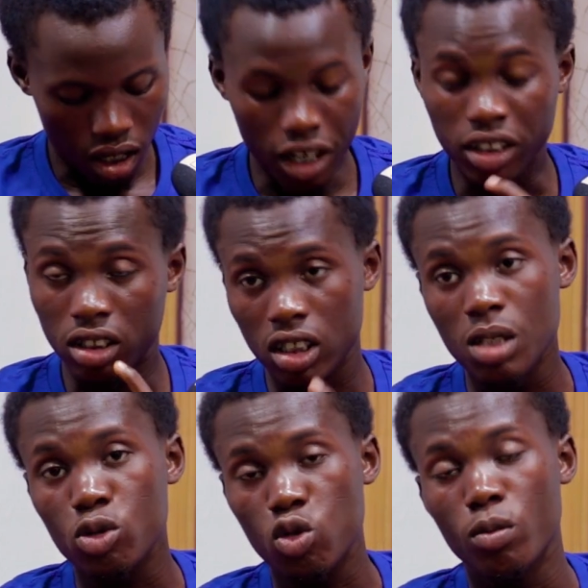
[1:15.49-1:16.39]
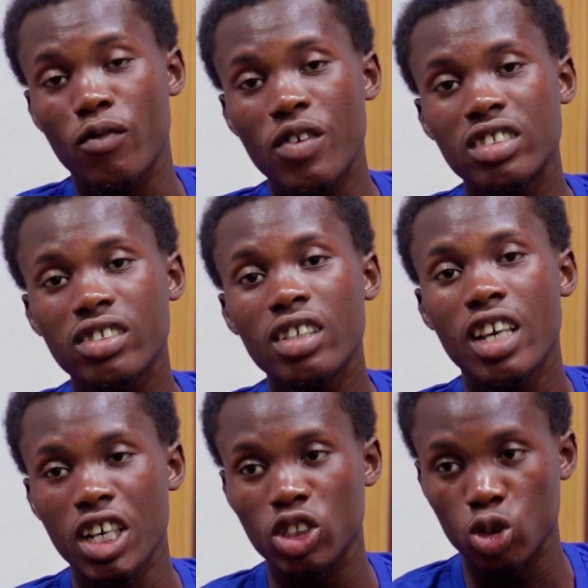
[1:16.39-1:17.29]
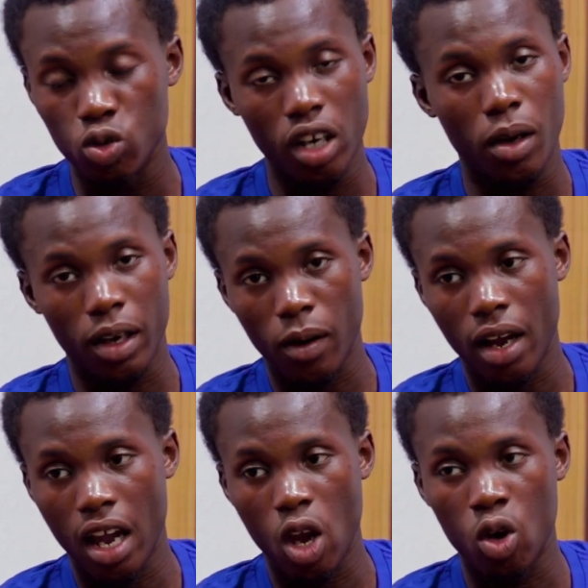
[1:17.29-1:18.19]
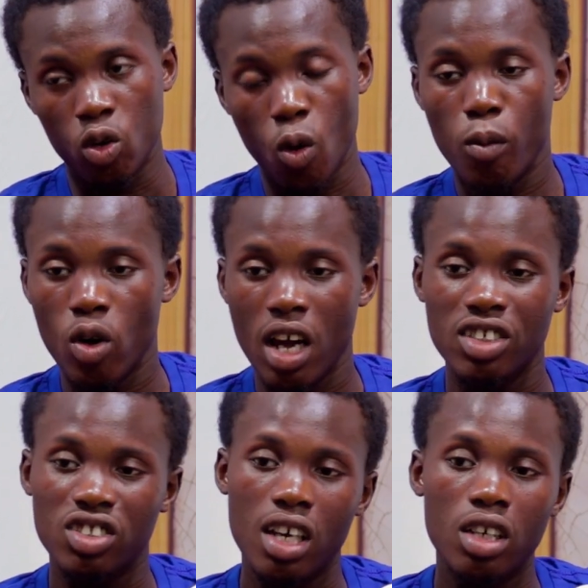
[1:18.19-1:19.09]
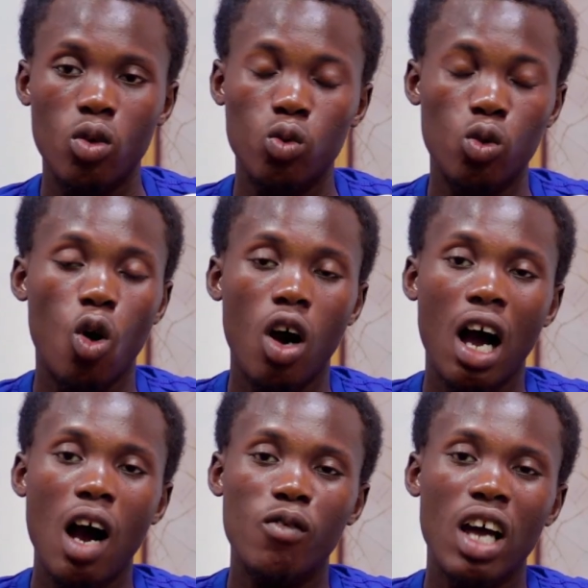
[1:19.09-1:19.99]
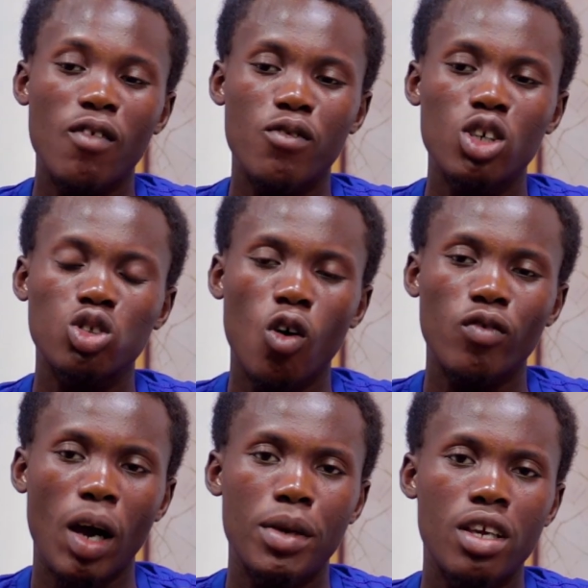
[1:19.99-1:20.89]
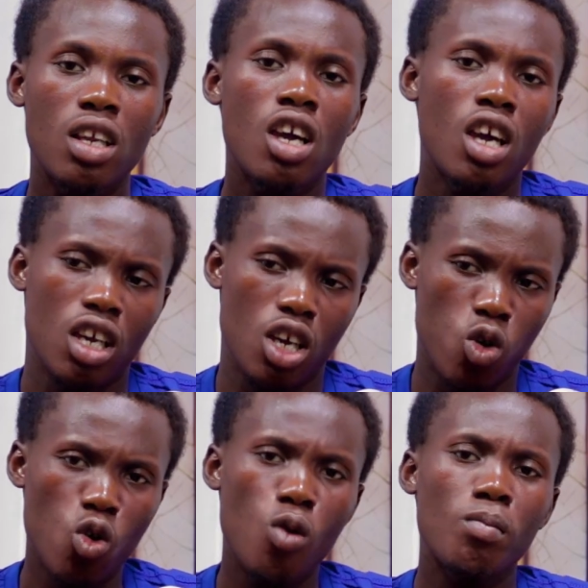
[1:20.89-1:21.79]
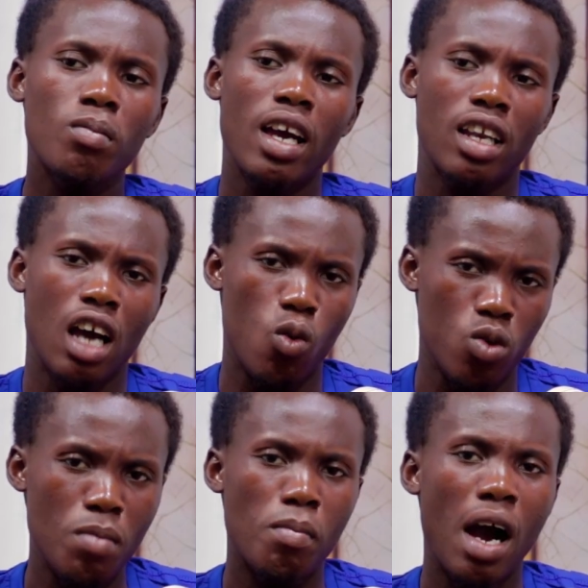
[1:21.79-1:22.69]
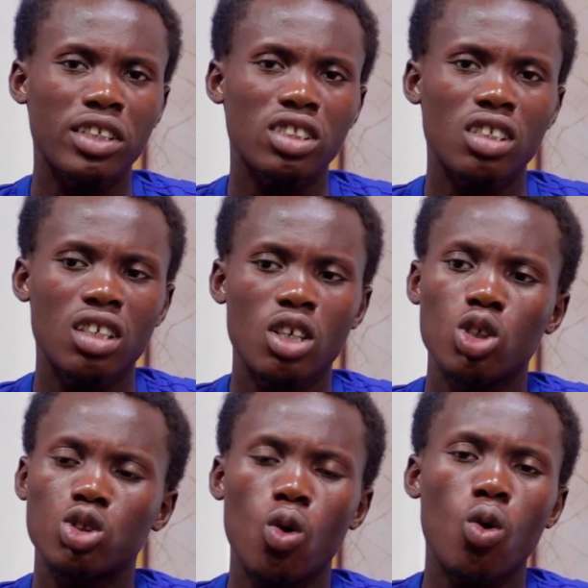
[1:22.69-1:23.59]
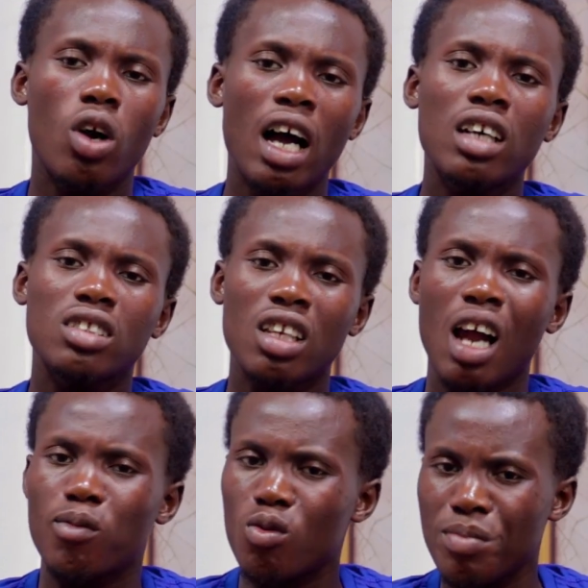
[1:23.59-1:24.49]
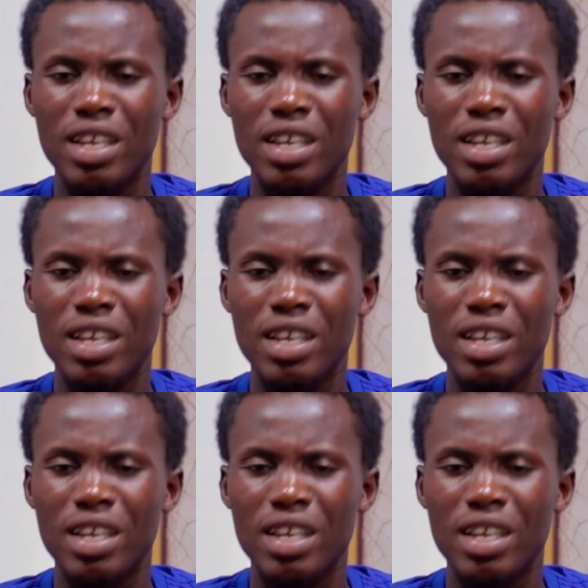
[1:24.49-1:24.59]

each teams will be facing its unique opponents and will not have that phase of a home and away match. So ka tanapo